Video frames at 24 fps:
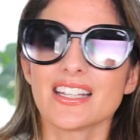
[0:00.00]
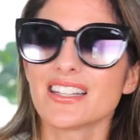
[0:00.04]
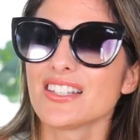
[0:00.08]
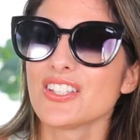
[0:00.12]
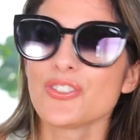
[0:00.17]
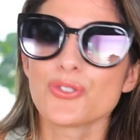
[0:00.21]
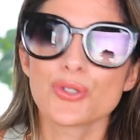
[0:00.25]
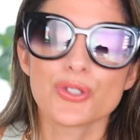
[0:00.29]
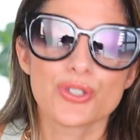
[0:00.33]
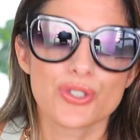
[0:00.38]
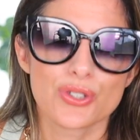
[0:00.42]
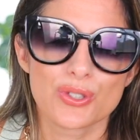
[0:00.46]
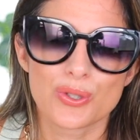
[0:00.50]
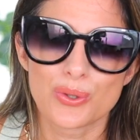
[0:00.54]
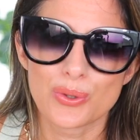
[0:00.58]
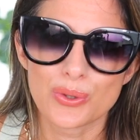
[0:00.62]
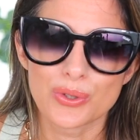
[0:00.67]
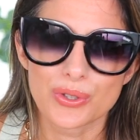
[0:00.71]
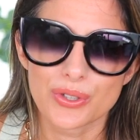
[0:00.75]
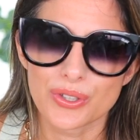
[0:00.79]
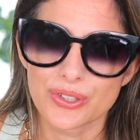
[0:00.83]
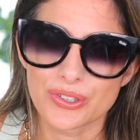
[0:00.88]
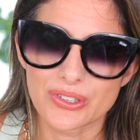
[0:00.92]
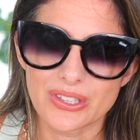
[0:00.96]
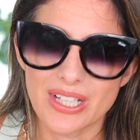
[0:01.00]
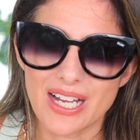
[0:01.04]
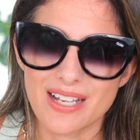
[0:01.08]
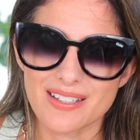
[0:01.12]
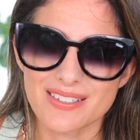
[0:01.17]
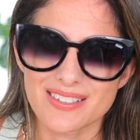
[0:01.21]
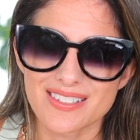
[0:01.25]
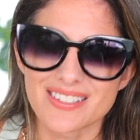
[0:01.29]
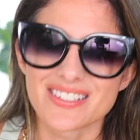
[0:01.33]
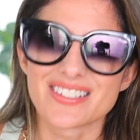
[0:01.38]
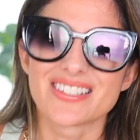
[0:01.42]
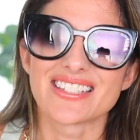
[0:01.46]
These are just cool girl
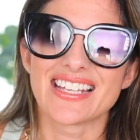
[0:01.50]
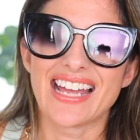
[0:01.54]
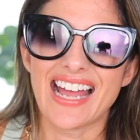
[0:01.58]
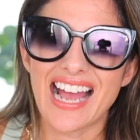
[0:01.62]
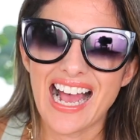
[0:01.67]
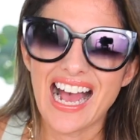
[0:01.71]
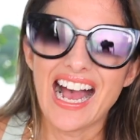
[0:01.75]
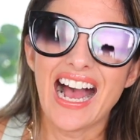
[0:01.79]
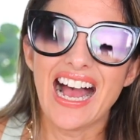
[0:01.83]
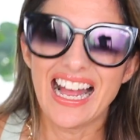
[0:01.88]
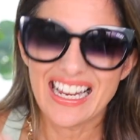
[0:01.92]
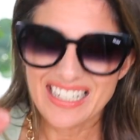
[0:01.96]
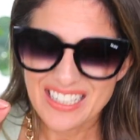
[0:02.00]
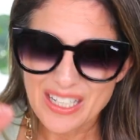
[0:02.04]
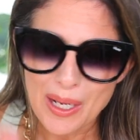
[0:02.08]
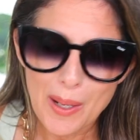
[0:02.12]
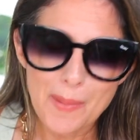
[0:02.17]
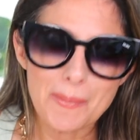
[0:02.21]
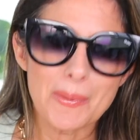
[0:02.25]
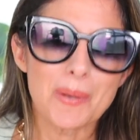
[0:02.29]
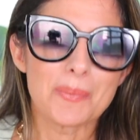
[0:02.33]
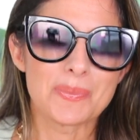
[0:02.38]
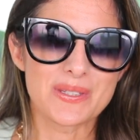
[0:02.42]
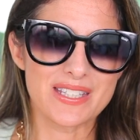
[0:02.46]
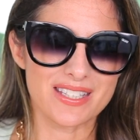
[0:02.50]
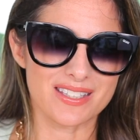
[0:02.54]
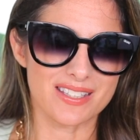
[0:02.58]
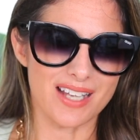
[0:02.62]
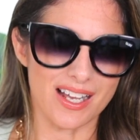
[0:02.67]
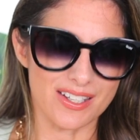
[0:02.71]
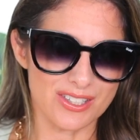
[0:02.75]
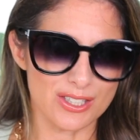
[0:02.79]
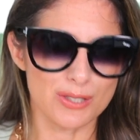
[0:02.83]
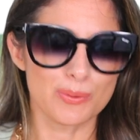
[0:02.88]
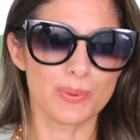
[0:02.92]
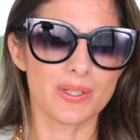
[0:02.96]
glasses. I am
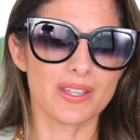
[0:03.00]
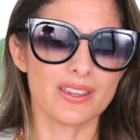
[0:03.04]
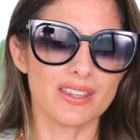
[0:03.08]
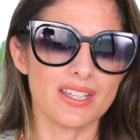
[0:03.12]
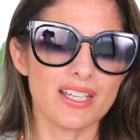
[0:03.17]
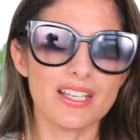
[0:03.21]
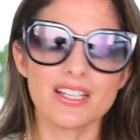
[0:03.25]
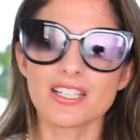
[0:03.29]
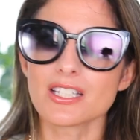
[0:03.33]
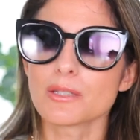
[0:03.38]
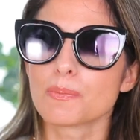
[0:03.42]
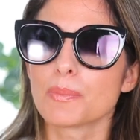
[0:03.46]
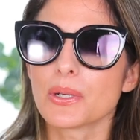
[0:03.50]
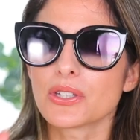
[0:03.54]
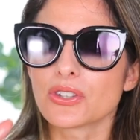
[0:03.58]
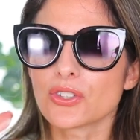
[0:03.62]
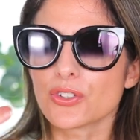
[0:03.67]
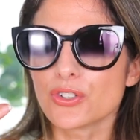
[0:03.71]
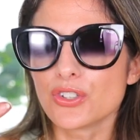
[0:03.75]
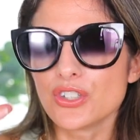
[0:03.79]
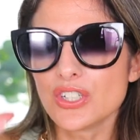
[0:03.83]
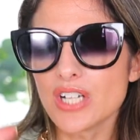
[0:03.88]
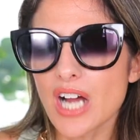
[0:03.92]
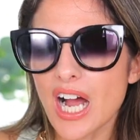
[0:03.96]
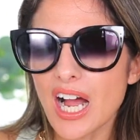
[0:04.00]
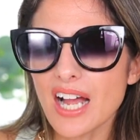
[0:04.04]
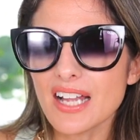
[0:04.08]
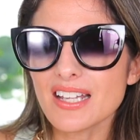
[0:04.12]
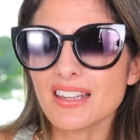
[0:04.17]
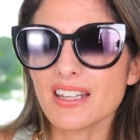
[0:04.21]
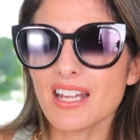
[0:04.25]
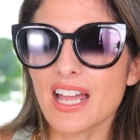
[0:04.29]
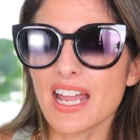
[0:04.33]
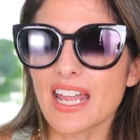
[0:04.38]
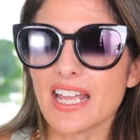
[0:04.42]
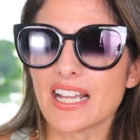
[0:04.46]
obsessed with these, but they're
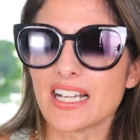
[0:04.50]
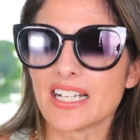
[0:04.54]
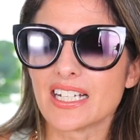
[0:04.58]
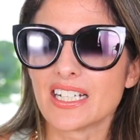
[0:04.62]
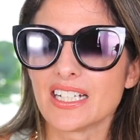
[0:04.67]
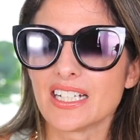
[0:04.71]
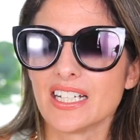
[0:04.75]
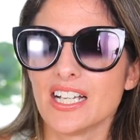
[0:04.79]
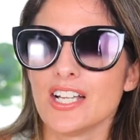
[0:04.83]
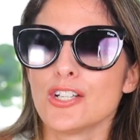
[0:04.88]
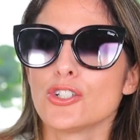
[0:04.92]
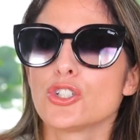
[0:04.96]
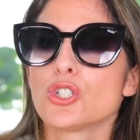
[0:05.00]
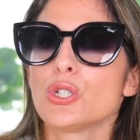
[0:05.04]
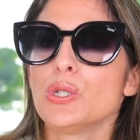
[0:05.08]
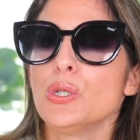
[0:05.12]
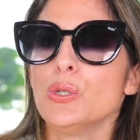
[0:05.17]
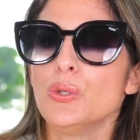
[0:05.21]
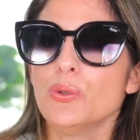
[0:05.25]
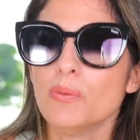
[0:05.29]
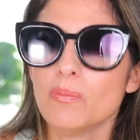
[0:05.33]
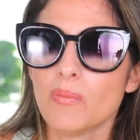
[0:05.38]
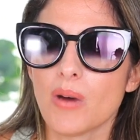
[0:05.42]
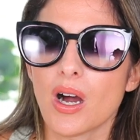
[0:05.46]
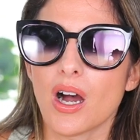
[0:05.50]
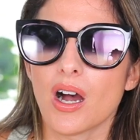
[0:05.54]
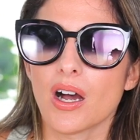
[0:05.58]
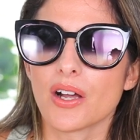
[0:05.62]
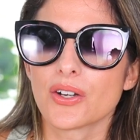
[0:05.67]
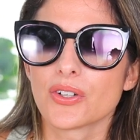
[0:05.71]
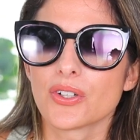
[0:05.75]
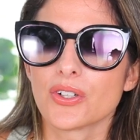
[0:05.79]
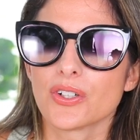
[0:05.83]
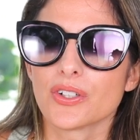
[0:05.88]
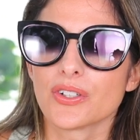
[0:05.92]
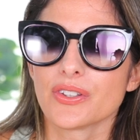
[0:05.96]
not like too
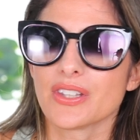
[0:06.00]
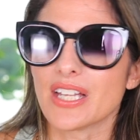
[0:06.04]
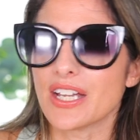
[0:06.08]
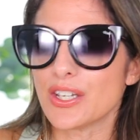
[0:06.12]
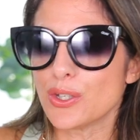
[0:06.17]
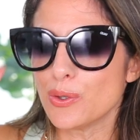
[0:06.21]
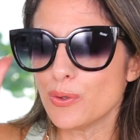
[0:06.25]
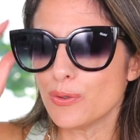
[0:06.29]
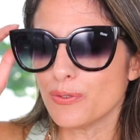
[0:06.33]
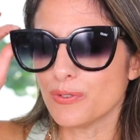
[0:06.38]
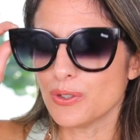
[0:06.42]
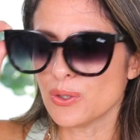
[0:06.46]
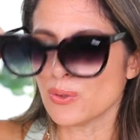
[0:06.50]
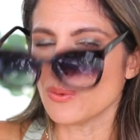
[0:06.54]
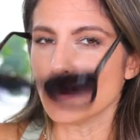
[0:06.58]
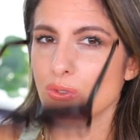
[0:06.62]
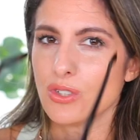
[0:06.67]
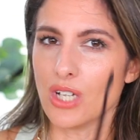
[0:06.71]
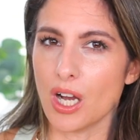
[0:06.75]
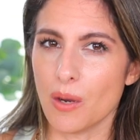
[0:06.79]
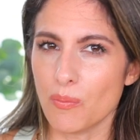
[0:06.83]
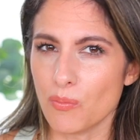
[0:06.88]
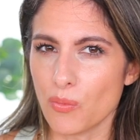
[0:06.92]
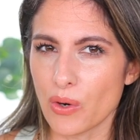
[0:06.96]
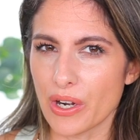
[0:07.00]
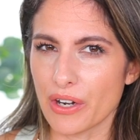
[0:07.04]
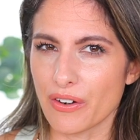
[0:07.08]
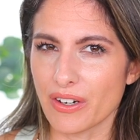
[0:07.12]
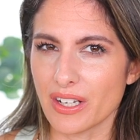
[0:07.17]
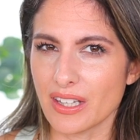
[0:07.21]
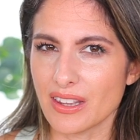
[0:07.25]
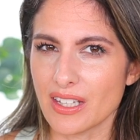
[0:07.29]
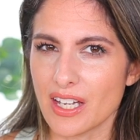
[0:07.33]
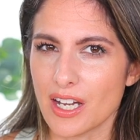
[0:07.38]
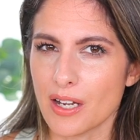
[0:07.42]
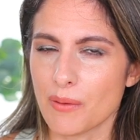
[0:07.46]
modern that you feel dumb
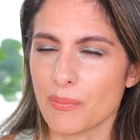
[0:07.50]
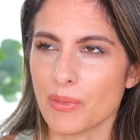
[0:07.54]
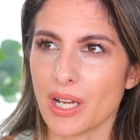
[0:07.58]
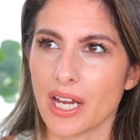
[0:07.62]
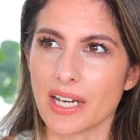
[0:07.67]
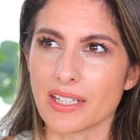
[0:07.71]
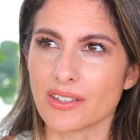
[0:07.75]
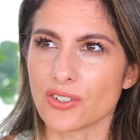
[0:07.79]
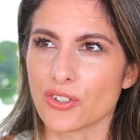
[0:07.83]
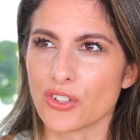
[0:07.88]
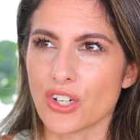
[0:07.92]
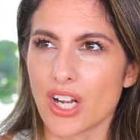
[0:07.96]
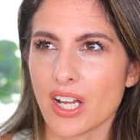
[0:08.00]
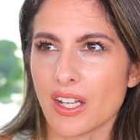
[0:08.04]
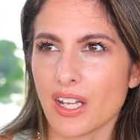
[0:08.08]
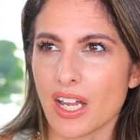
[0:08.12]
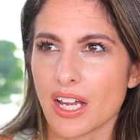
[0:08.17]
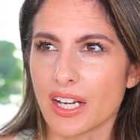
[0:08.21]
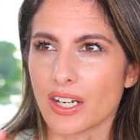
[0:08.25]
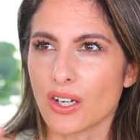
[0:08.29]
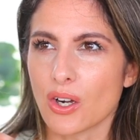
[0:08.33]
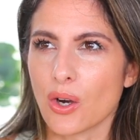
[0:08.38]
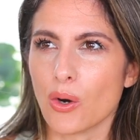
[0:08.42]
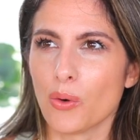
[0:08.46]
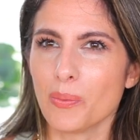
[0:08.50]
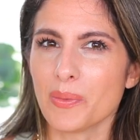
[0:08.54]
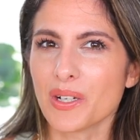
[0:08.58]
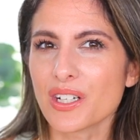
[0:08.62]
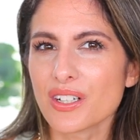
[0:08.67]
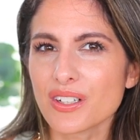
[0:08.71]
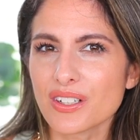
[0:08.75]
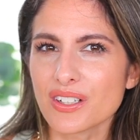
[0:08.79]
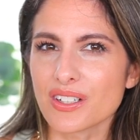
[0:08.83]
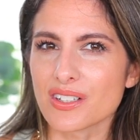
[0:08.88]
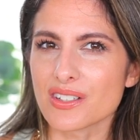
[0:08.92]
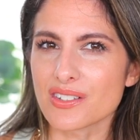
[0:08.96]
wearing them. Like they're not like, oh my
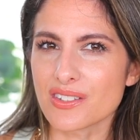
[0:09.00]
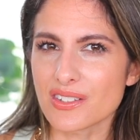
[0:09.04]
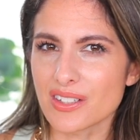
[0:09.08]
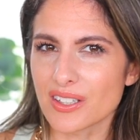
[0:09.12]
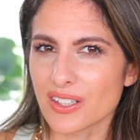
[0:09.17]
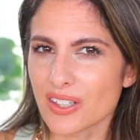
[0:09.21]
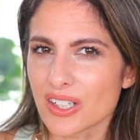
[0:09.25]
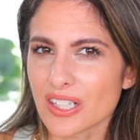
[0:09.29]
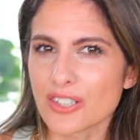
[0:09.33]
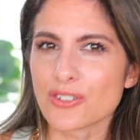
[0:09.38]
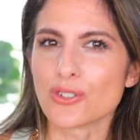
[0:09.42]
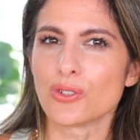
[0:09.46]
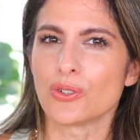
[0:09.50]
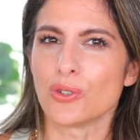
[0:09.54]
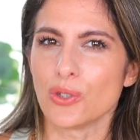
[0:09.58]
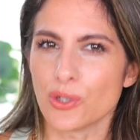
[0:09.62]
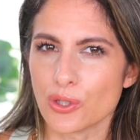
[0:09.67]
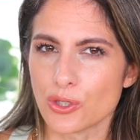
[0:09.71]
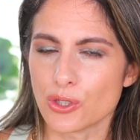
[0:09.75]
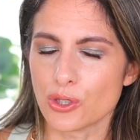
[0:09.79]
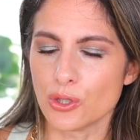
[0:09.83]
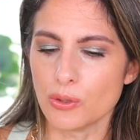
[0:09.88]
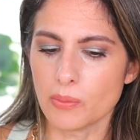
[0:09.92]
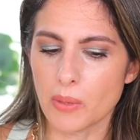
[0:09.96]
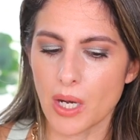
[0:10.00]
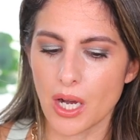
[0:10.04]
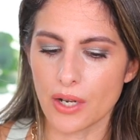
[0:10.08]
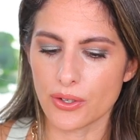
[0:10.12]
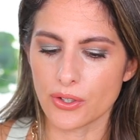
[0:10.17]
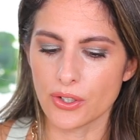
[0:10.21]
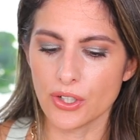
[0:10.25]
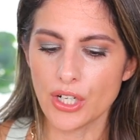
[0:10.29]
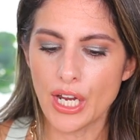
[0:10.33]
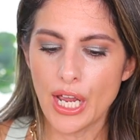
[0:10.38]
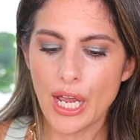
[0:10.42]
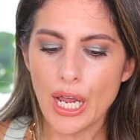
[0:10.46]
goodness, they like look too
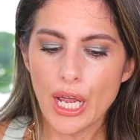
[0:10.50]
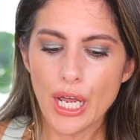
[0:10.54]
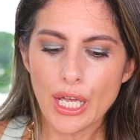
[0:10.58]
modern.